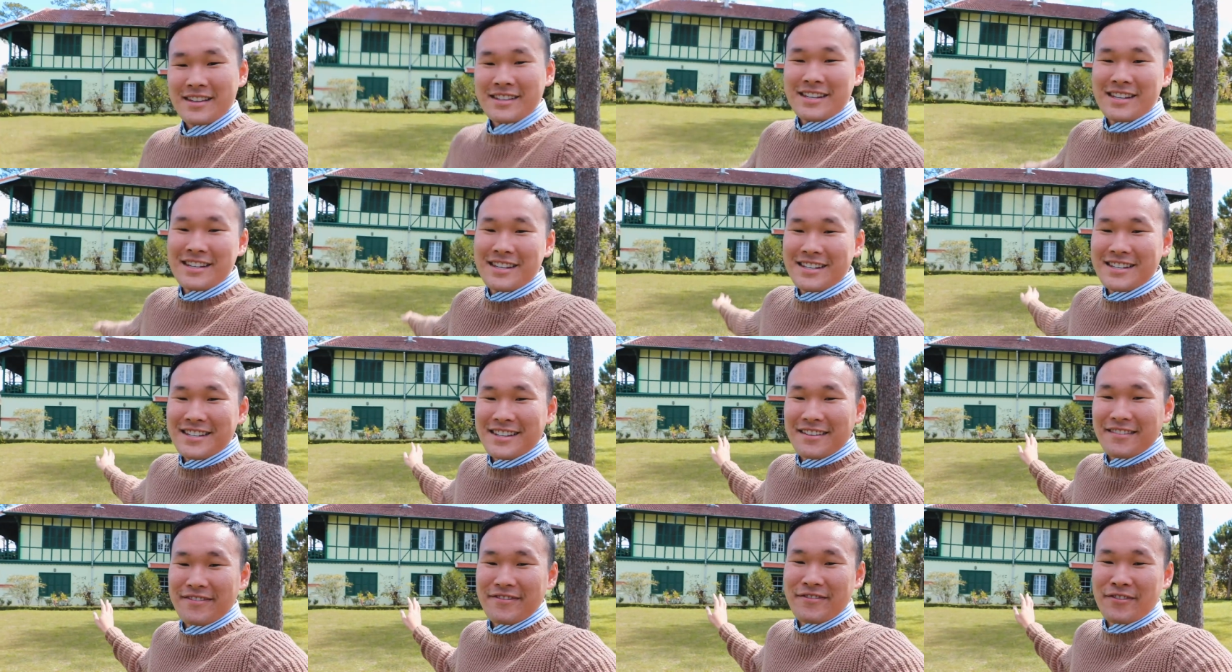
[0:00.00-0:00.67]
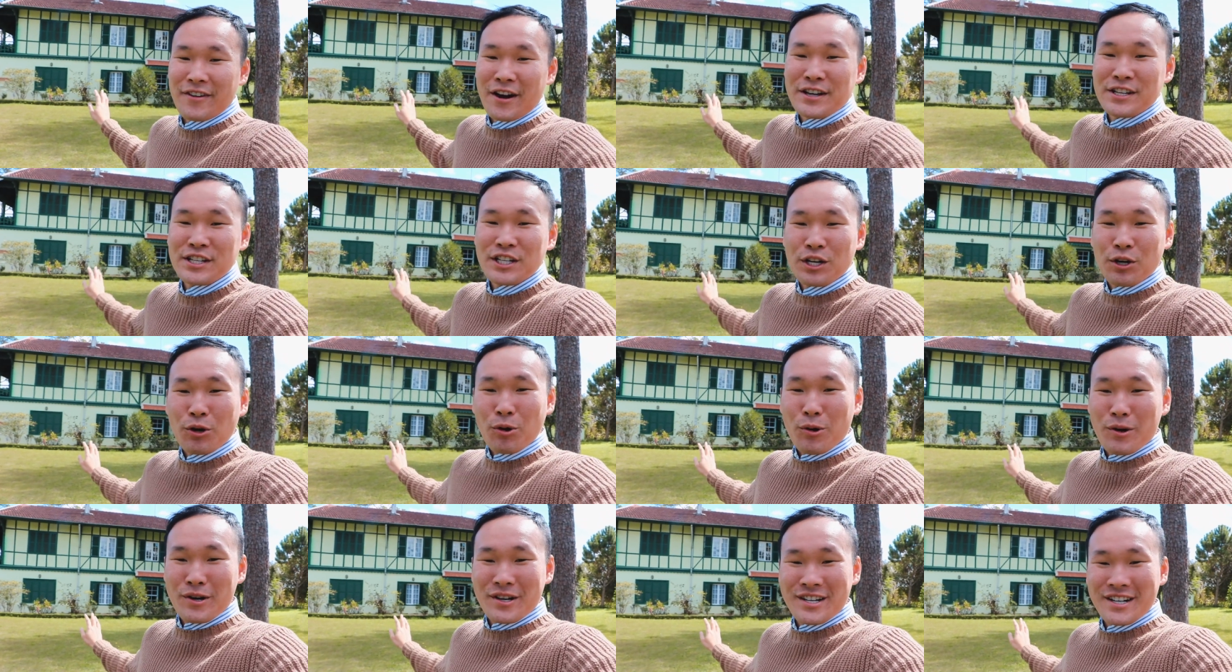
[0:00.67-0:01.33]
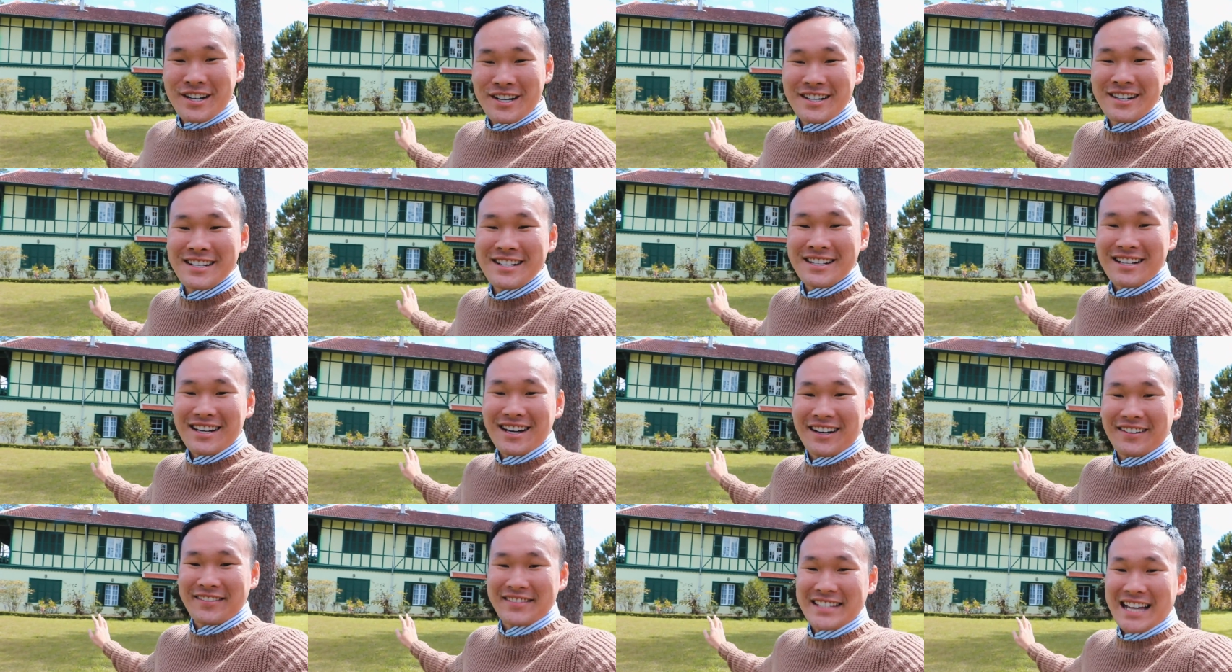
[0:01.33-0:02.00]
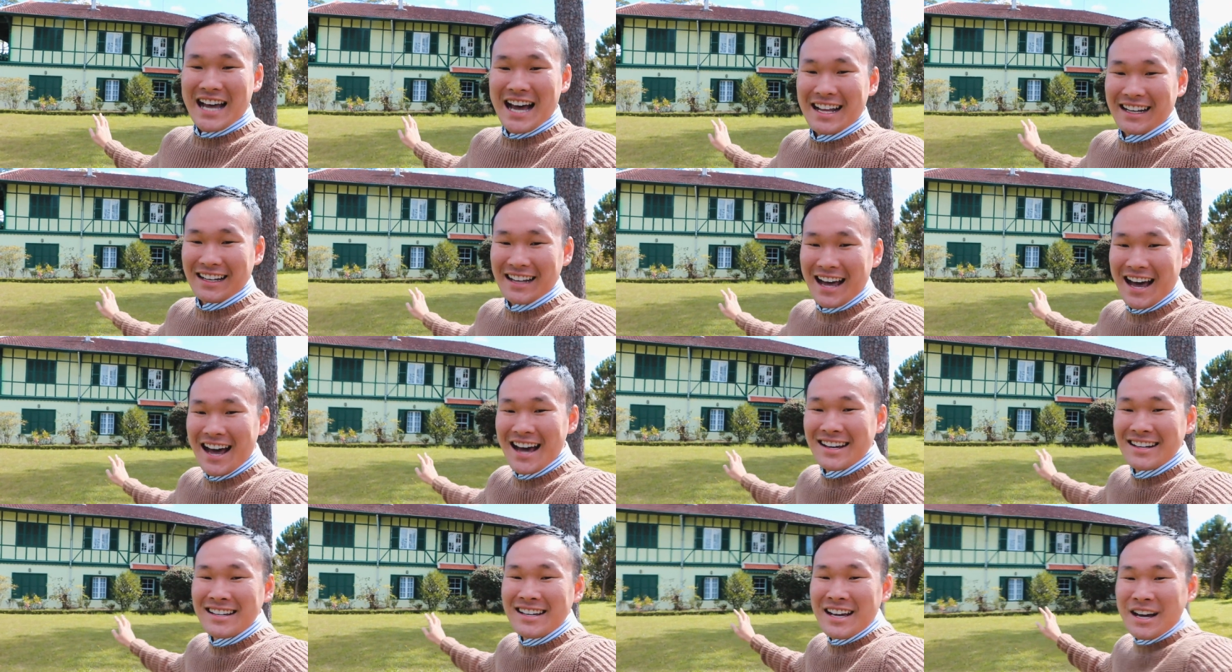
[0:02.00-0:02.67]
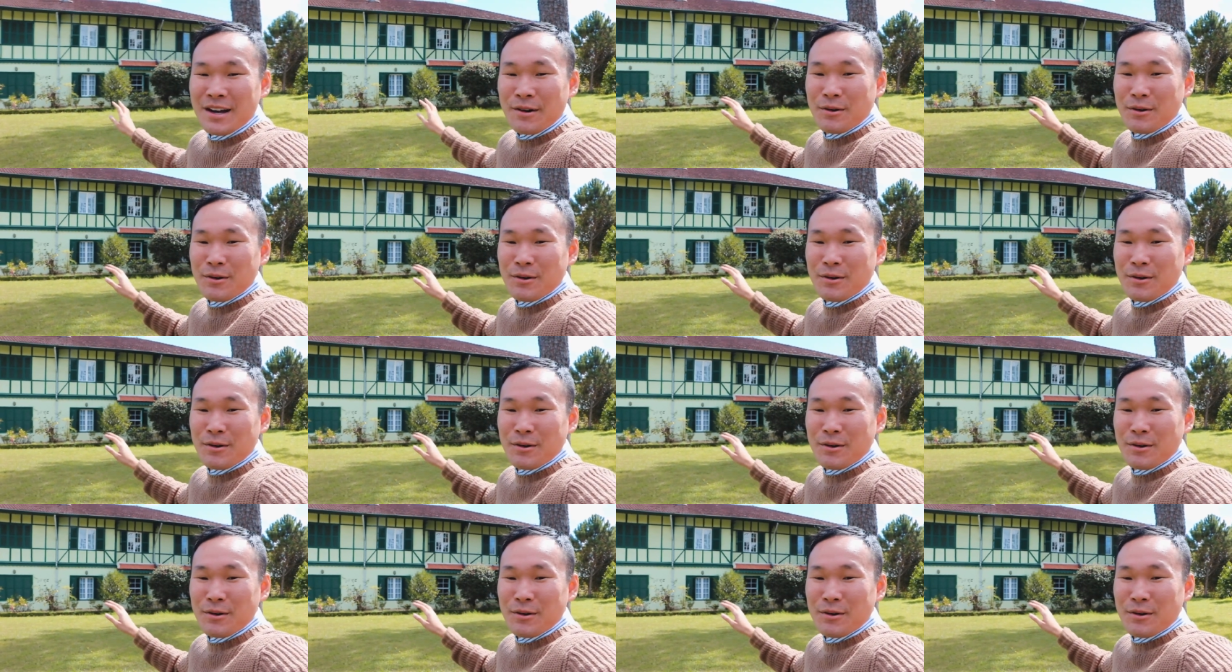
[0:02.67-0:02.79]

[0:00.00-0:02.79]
This is the French quarters of Dalat,